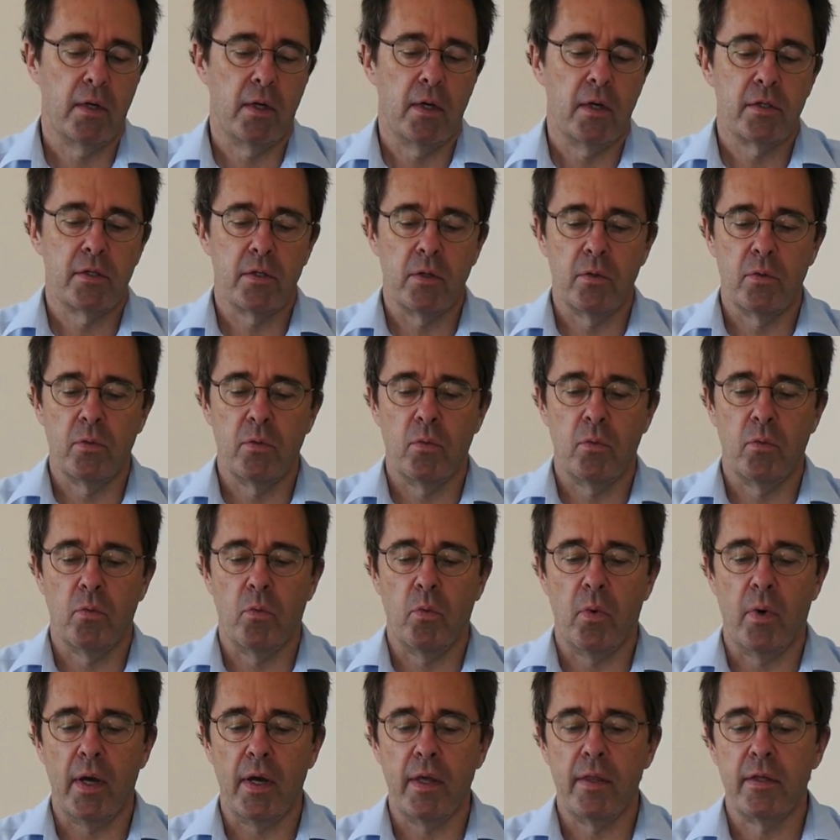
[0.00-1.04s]
So
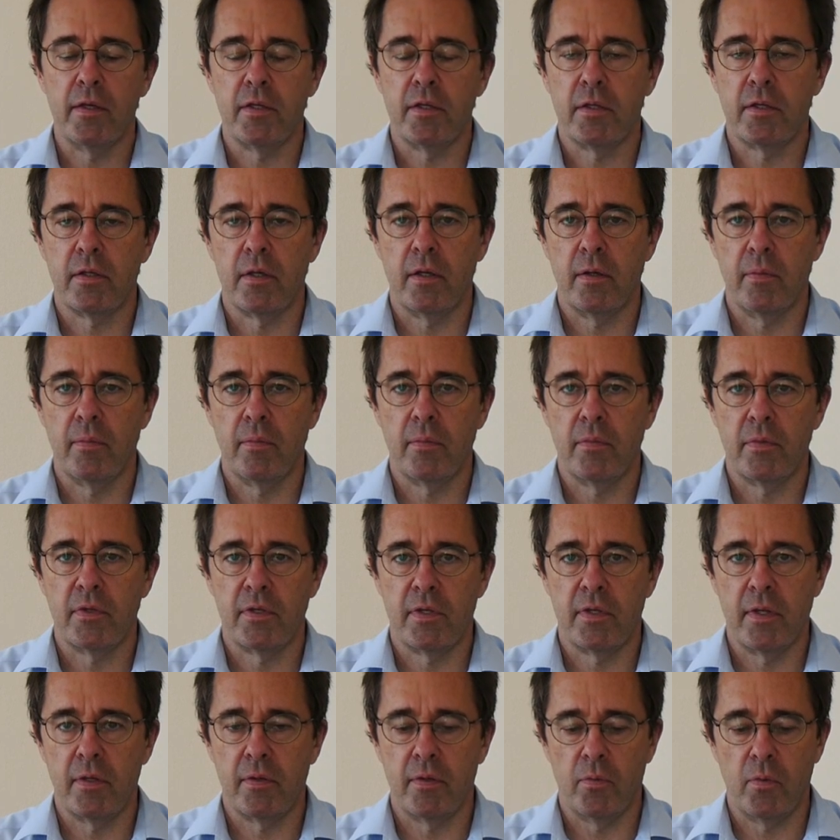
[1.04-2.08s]
why this
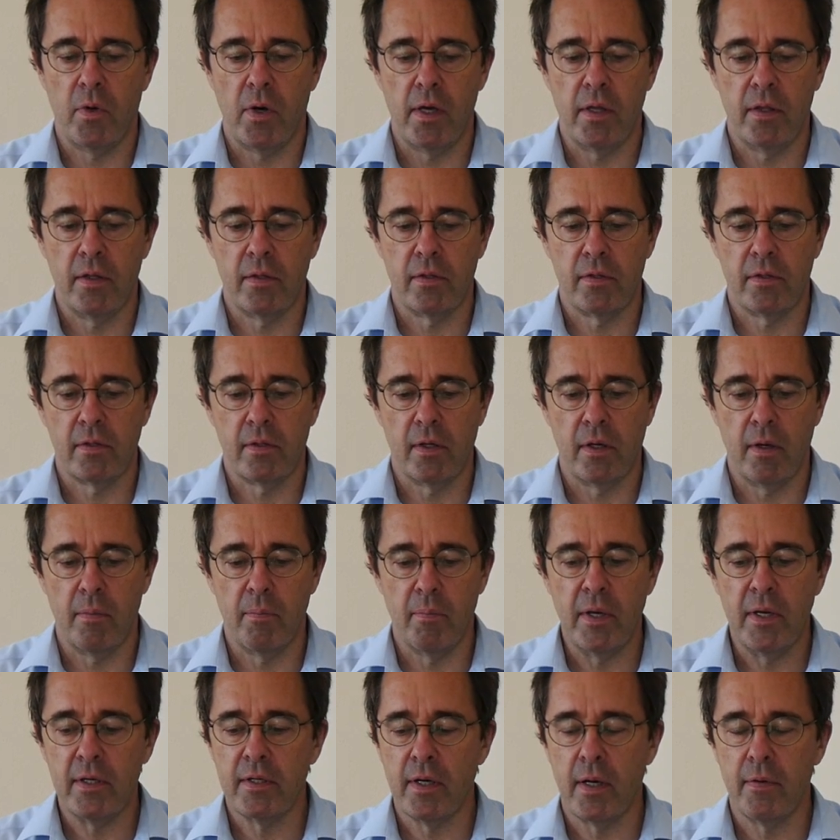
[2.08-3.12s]

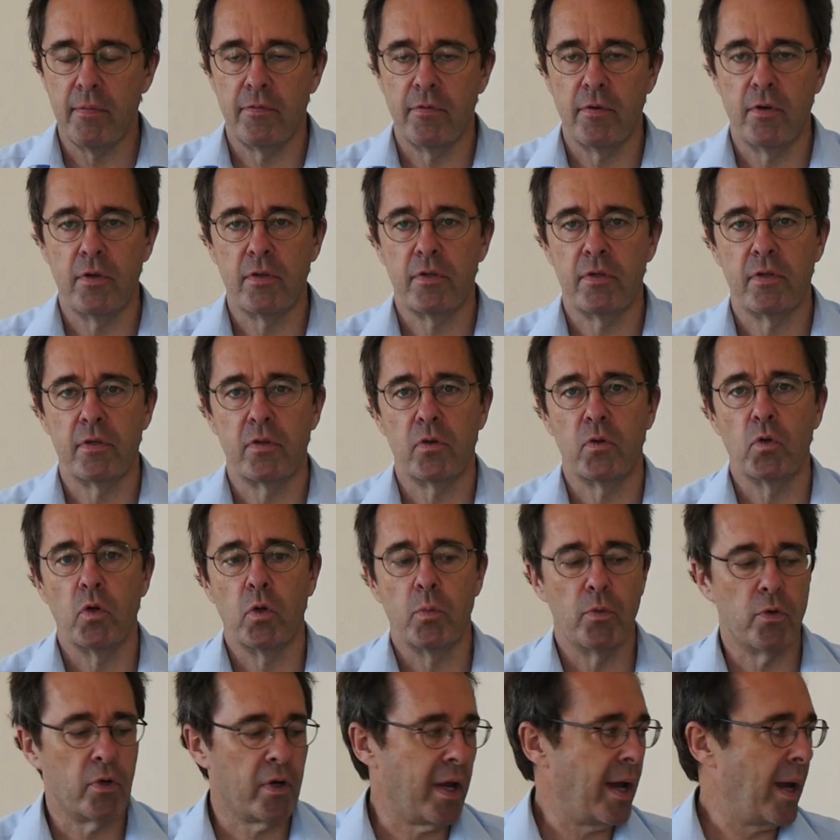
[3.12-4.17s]
Meetup versus a
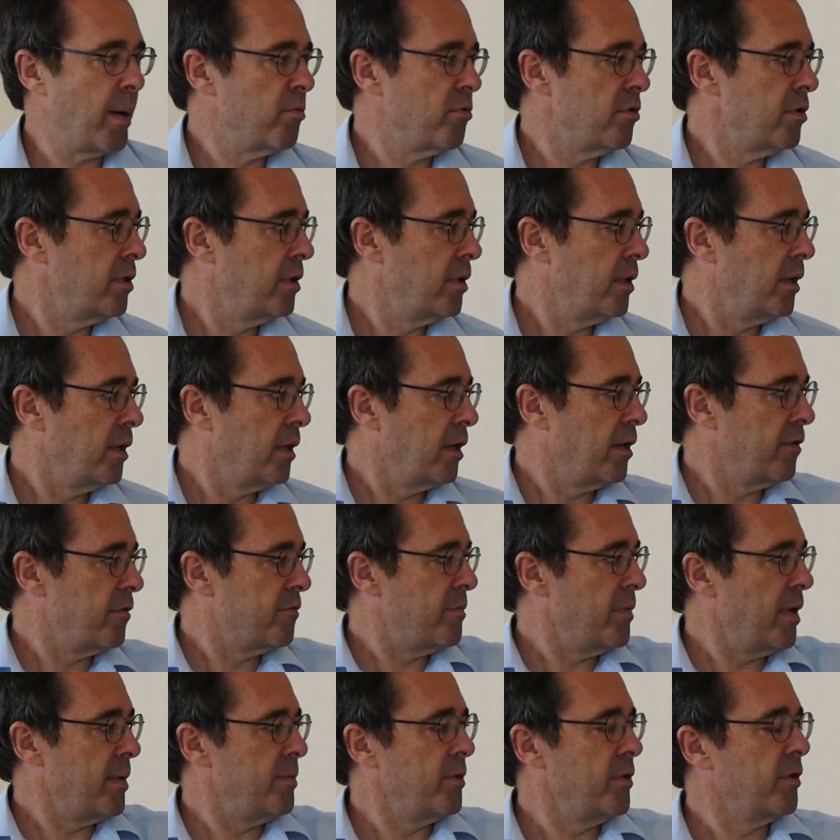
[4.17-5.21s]
normal camera? If
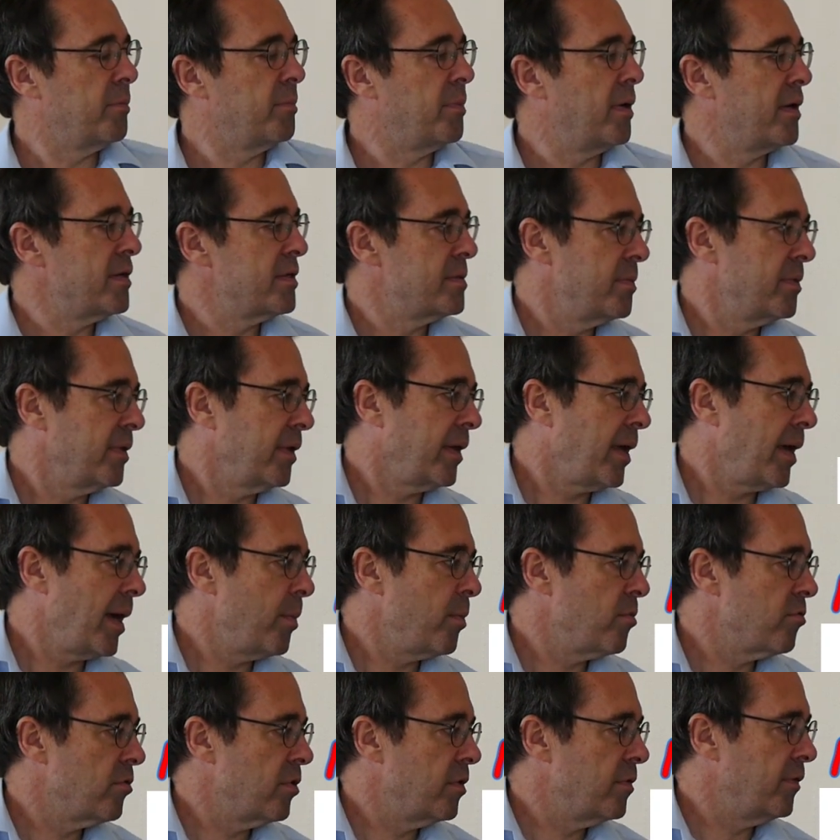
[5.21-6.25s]
maybe you could pass me the
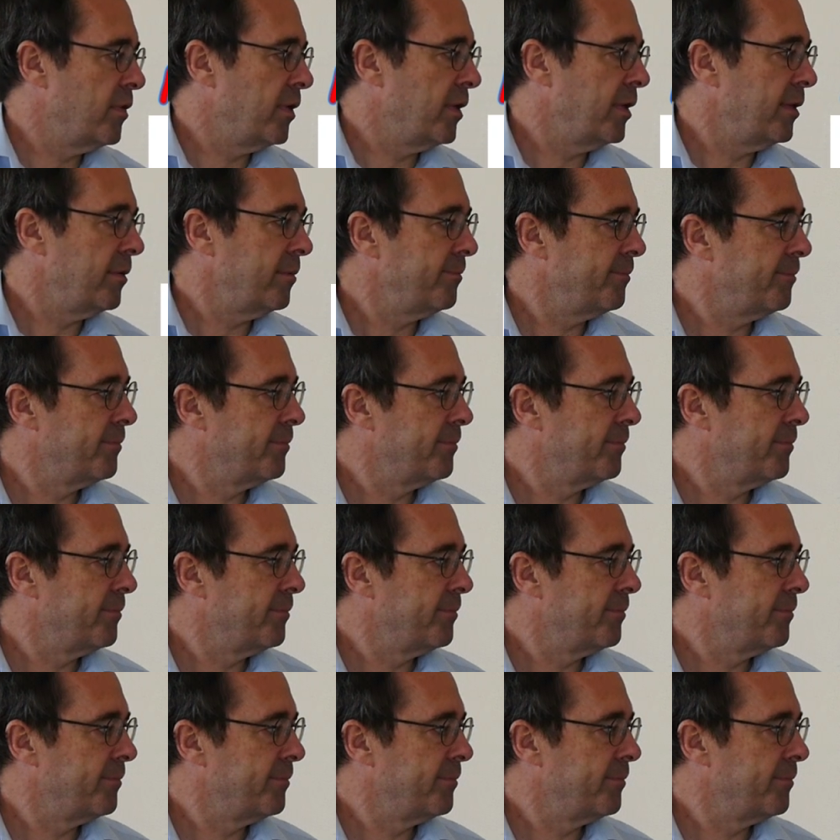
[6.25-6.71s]
camera over here